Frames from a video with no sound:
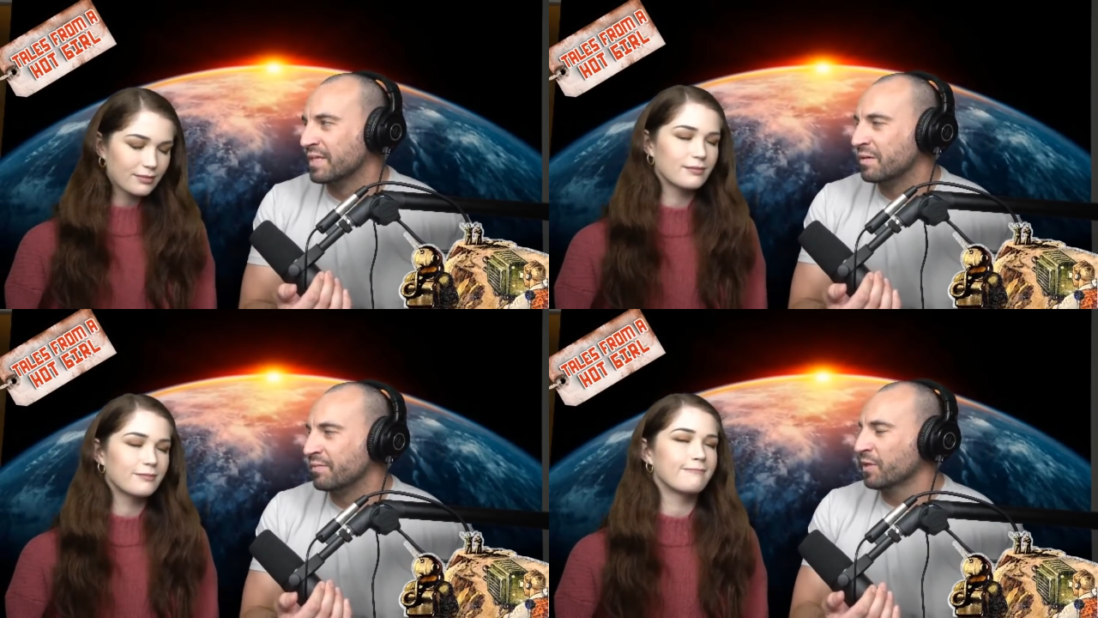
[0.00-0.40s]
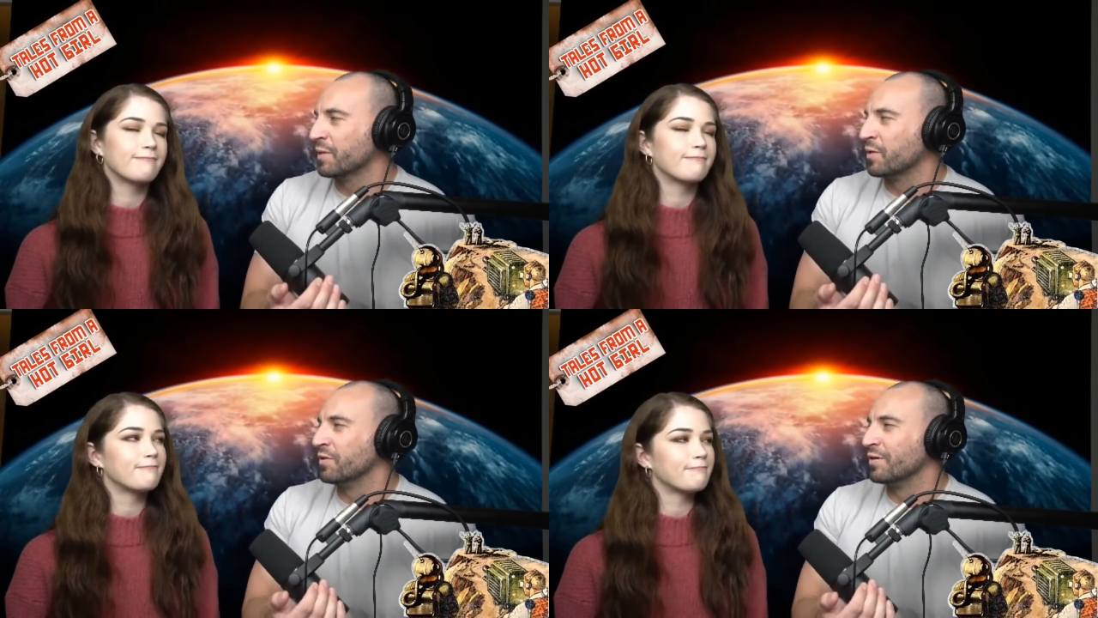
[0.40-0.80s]
Speaker 1: I feel like we
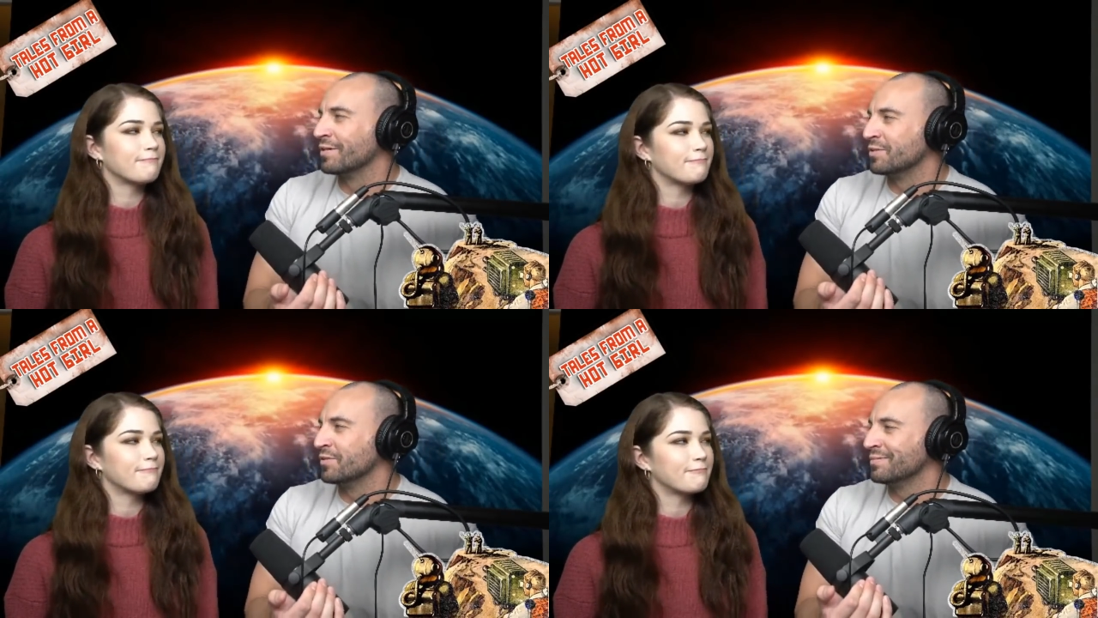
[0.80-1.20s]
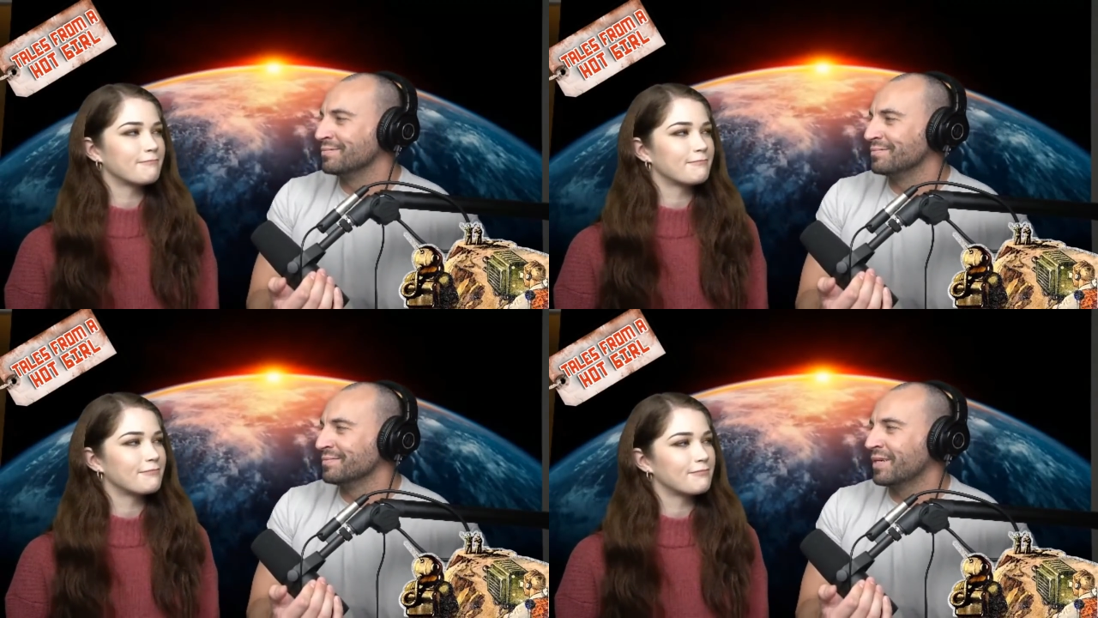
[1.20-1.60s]
could though, because I
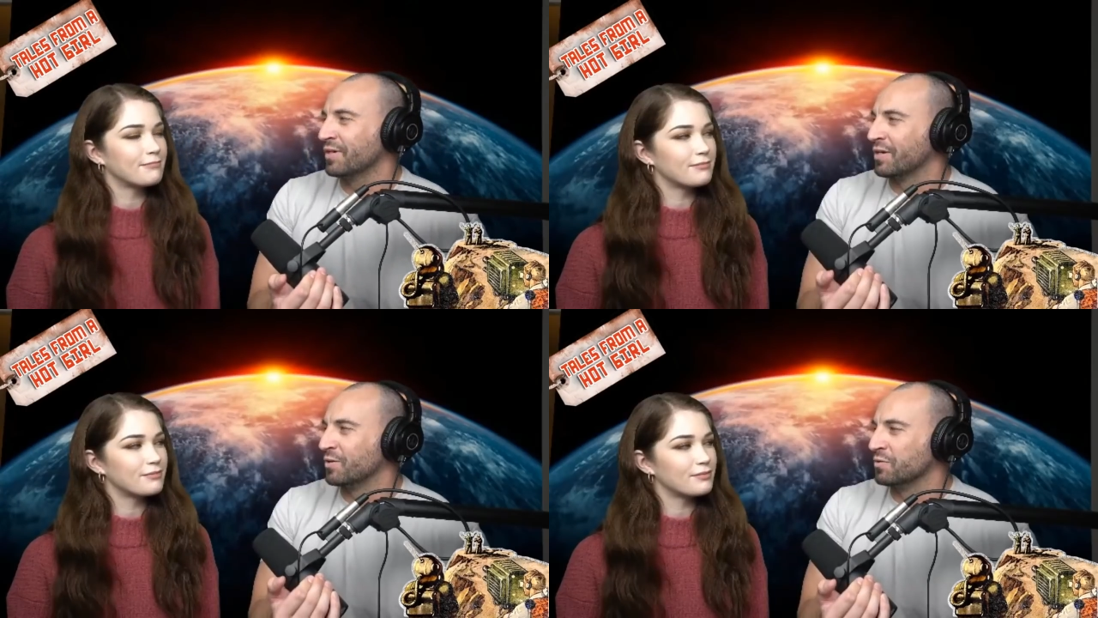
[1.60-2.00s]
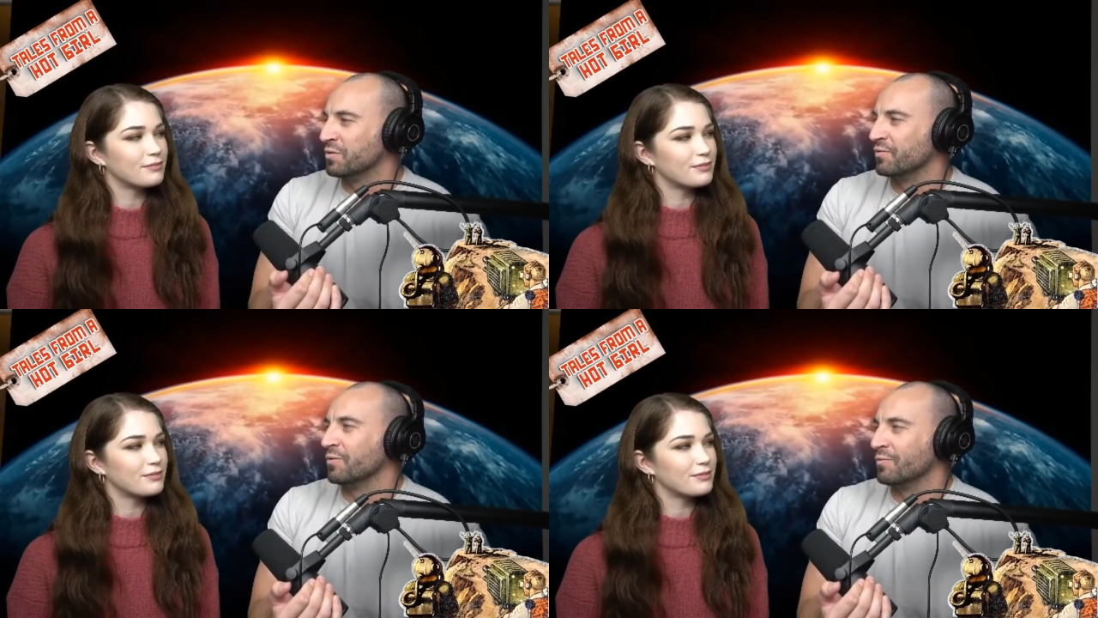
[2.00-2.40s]
feel like I could talk to you
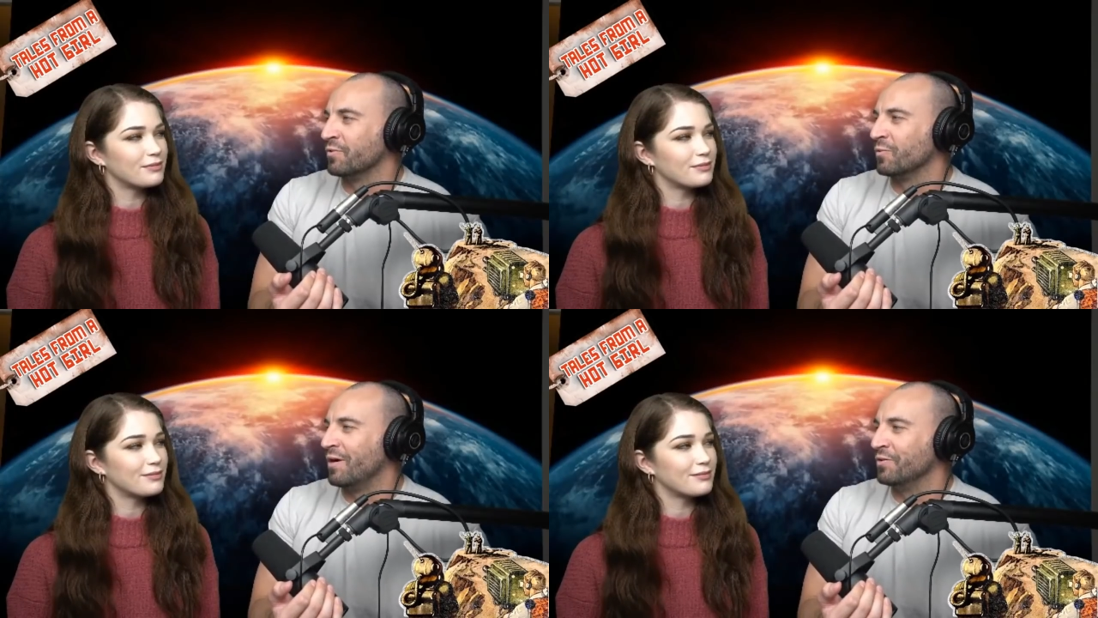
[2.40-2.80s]
for a while.